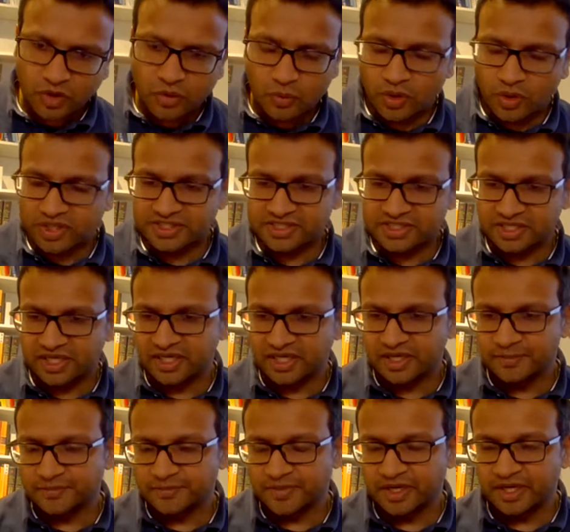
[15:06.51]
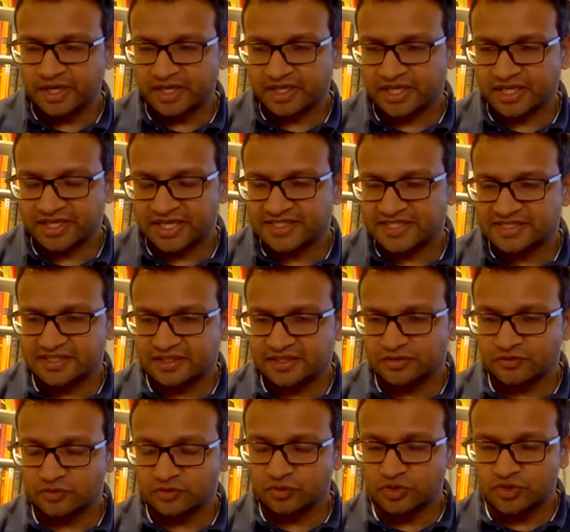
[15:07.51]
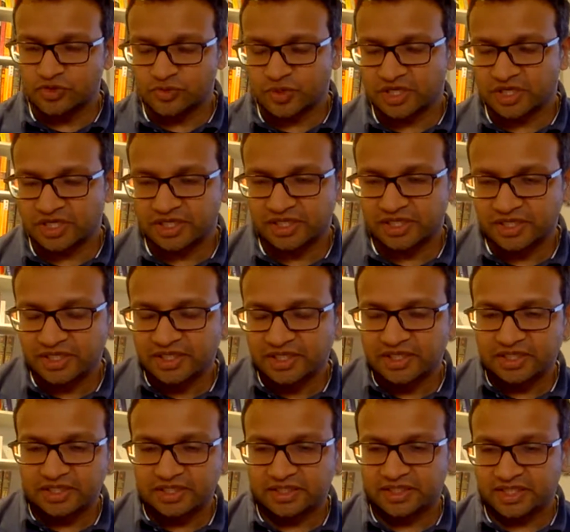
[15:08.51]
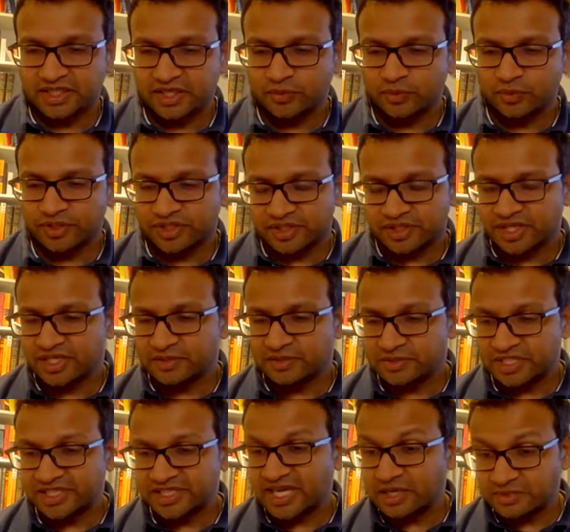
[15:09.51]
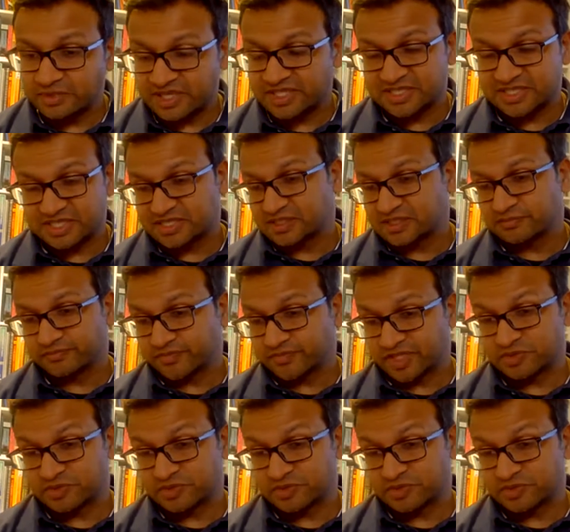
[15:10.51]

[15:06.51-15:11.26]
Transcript: what I guess the rules were that they didn't want anybody gaming the system.